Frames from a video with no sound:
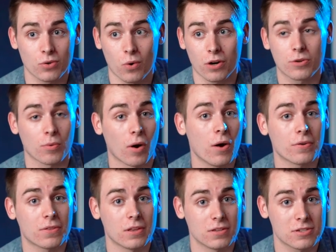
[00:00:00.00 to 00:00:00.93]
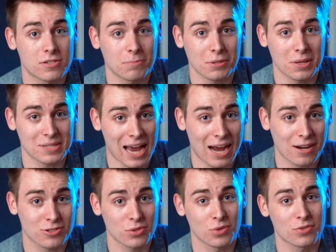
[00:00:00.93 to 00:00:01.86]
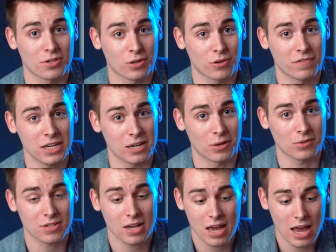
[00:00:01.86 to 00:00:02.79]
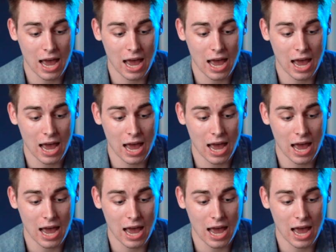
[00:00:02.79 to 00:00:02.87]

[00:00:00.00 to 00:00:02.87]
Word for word: your growth than simply the tags you use on your videos.